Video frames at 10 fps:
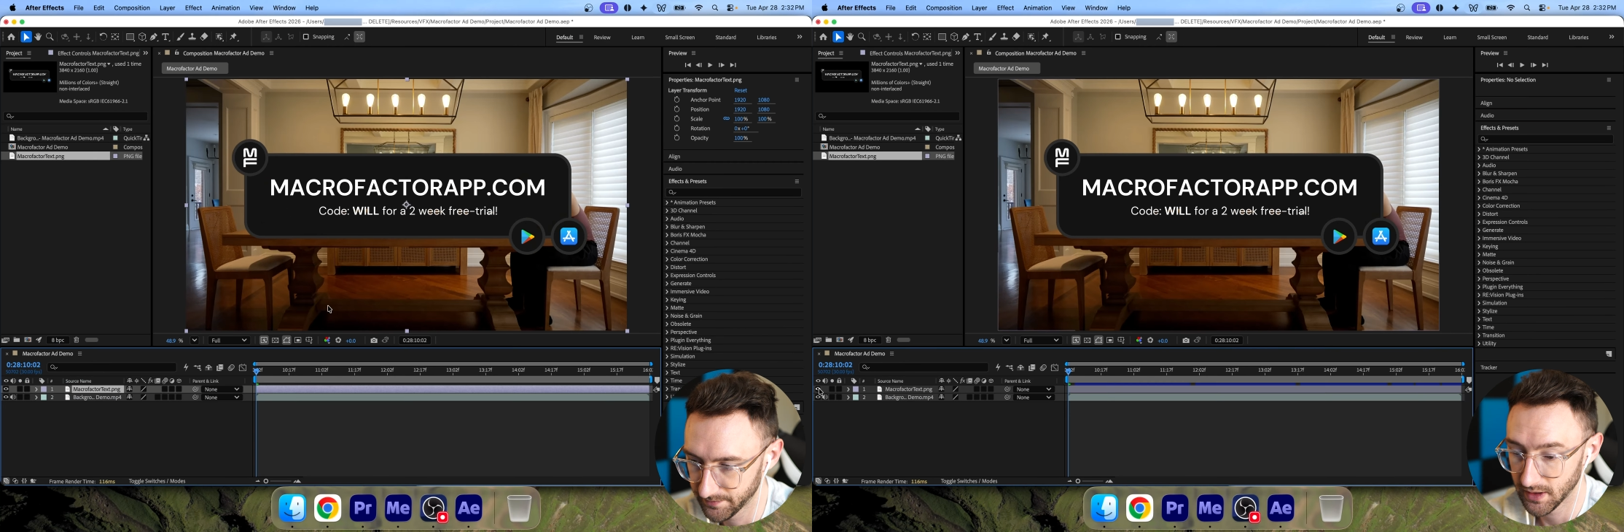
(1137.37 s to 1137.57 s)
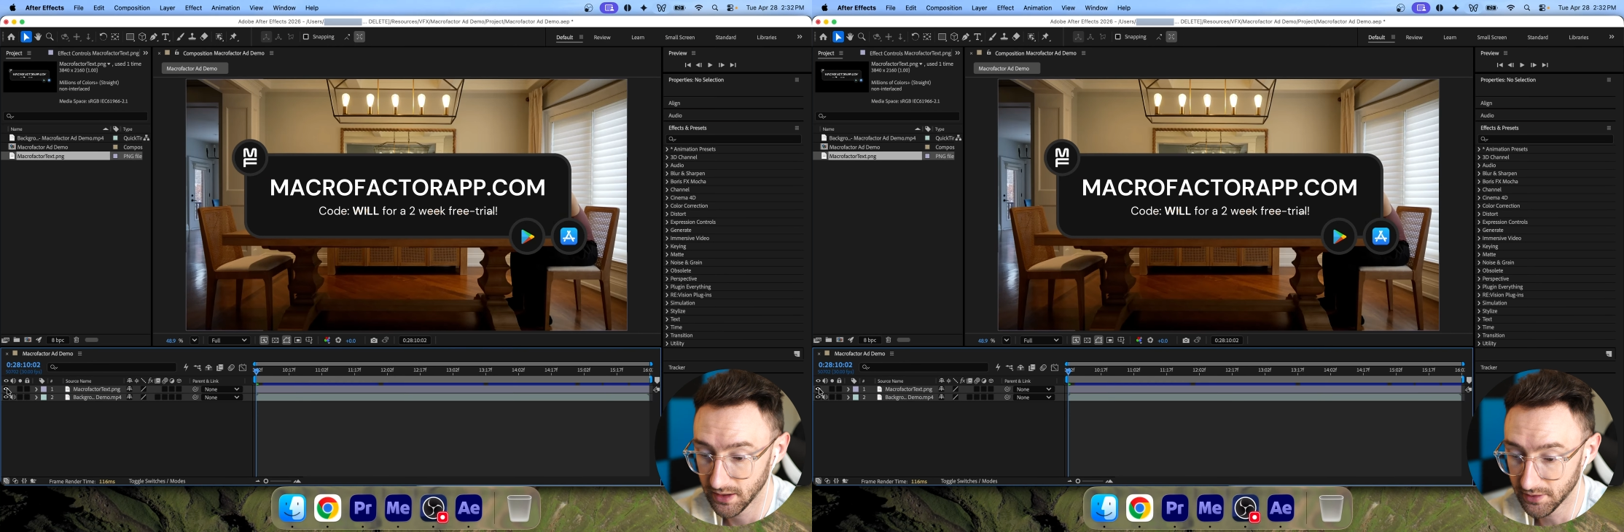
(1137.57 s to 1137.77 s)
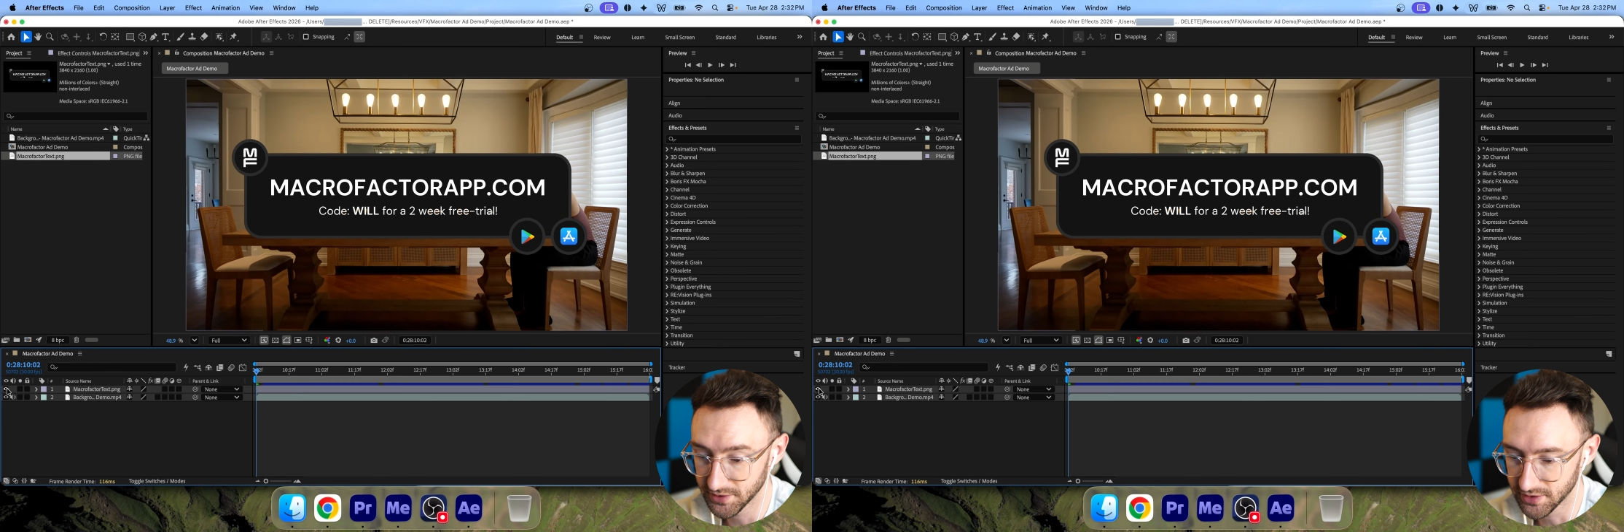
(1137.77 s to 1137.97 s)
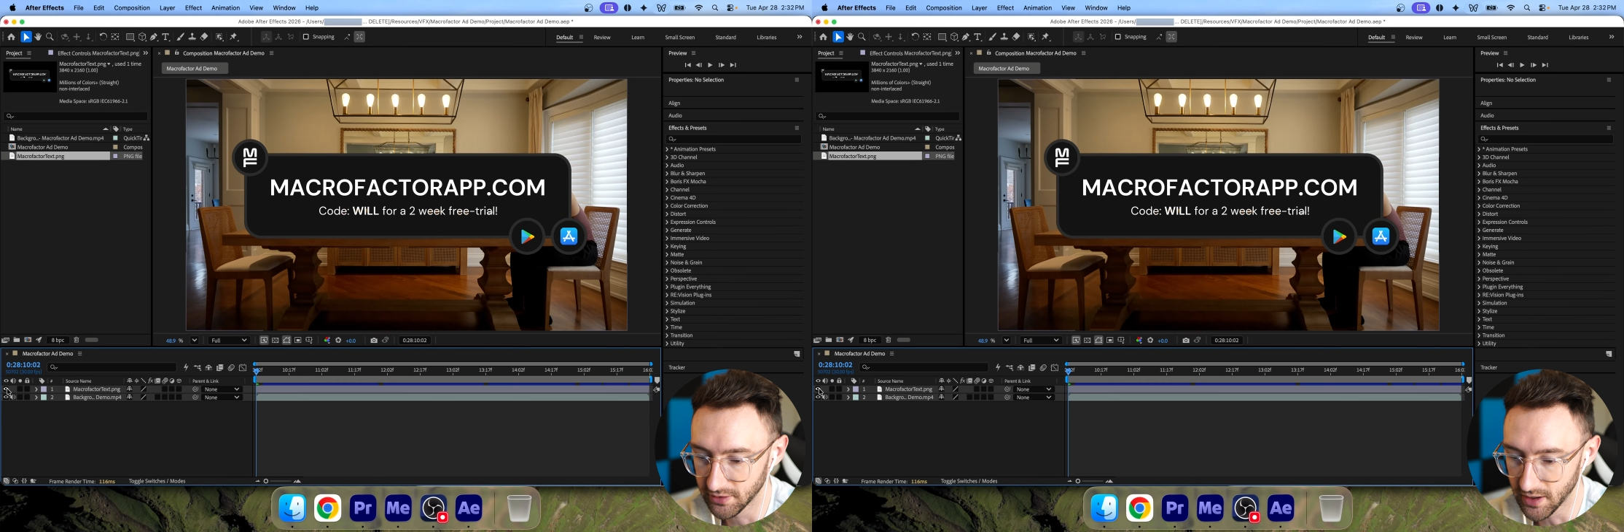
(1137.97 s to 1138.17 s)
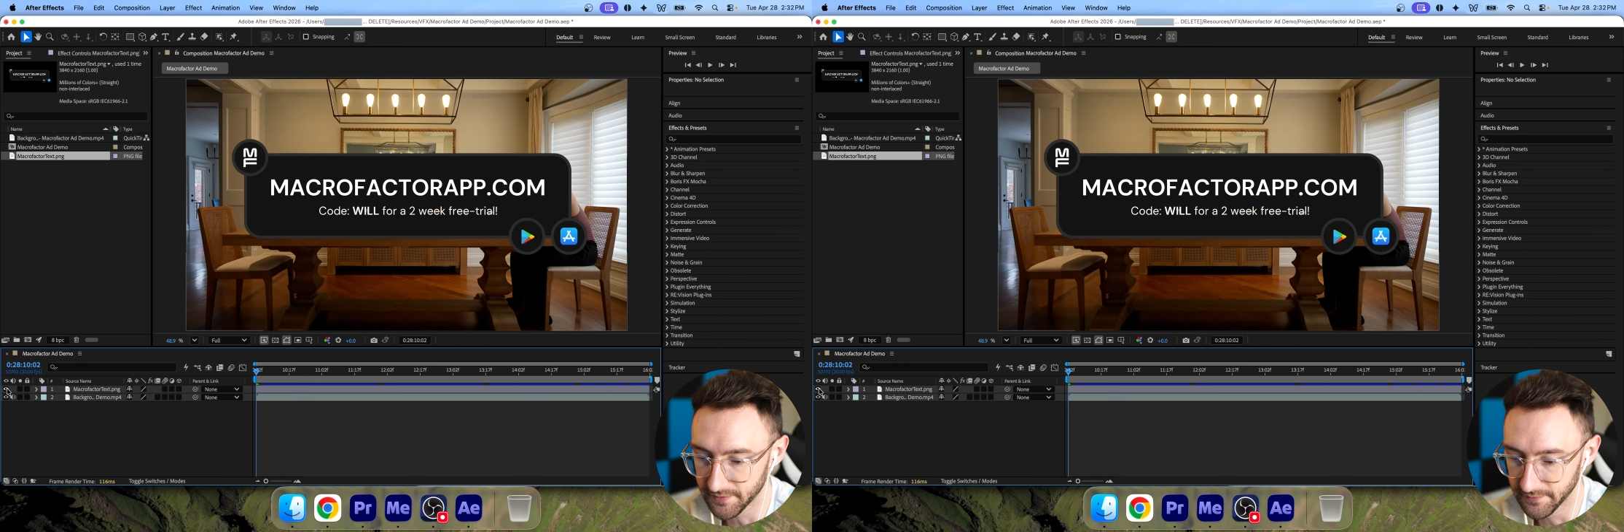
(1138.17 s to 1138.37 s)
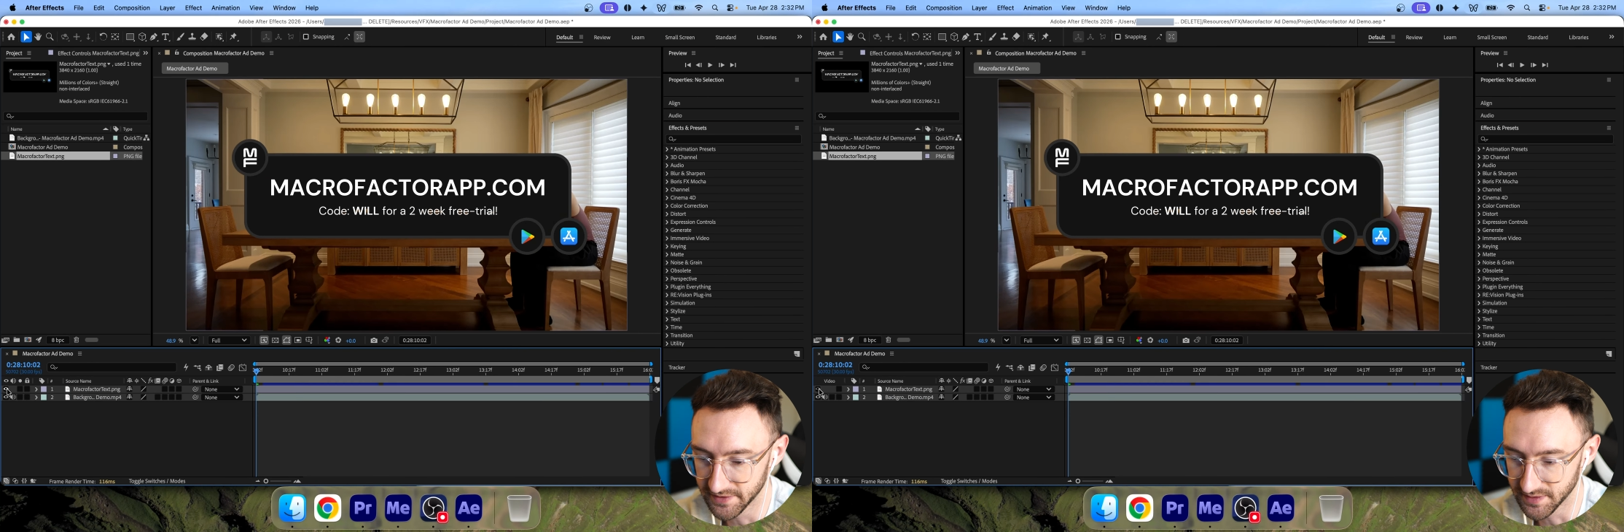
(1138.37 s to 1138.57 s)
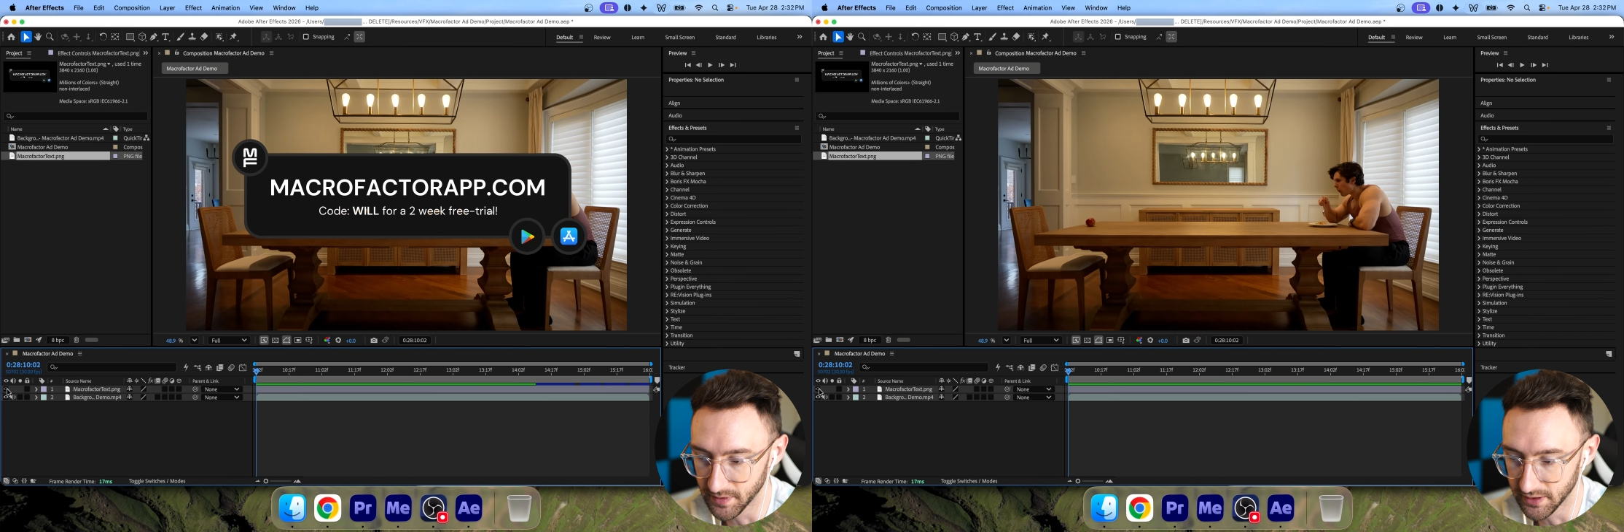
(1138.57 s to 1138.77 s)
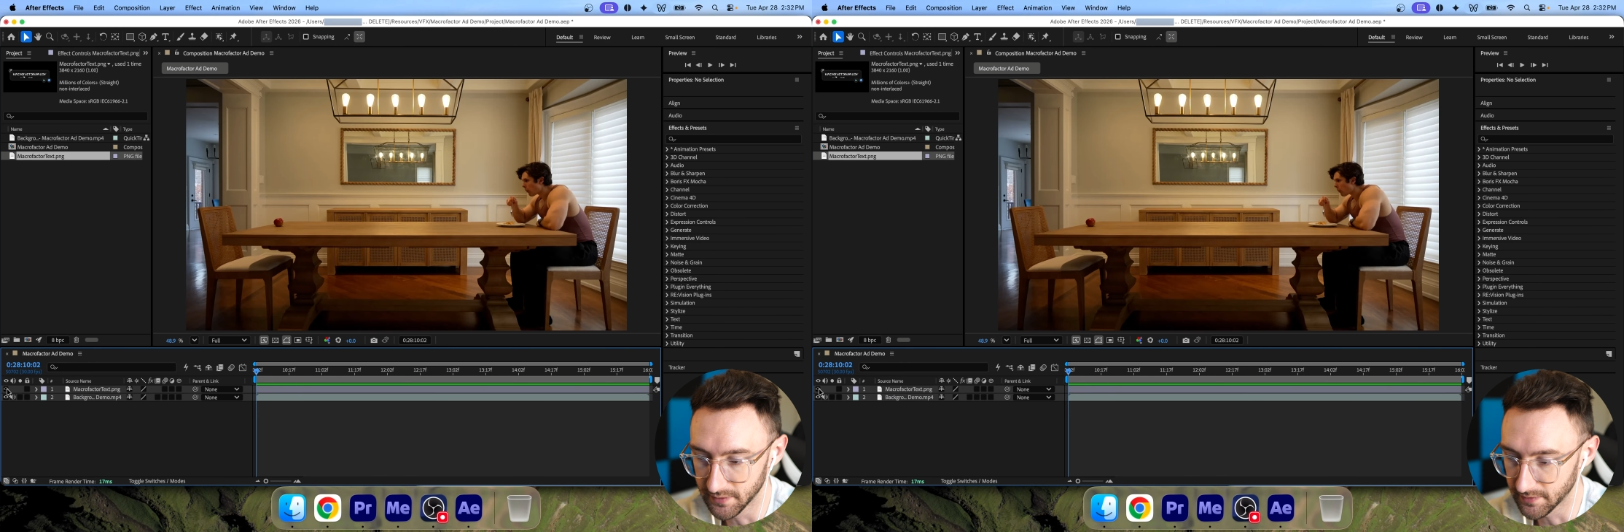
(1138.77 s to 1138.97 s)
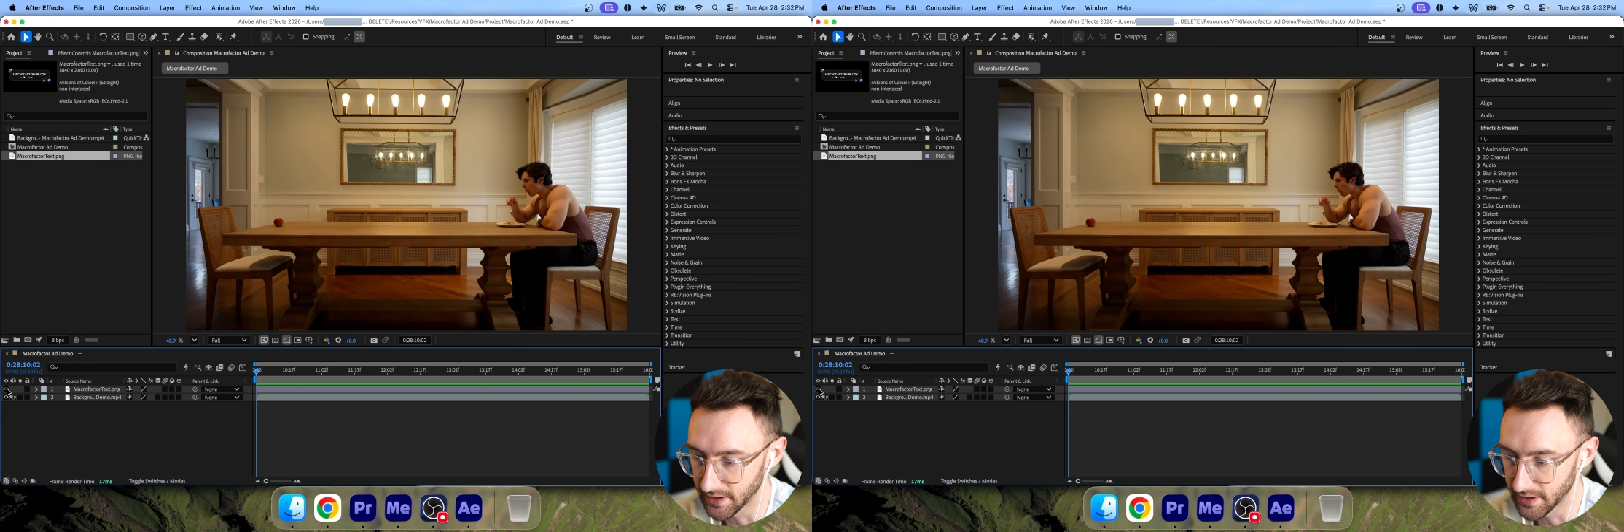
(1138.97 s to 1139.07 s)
And I'll just turn off the visibility for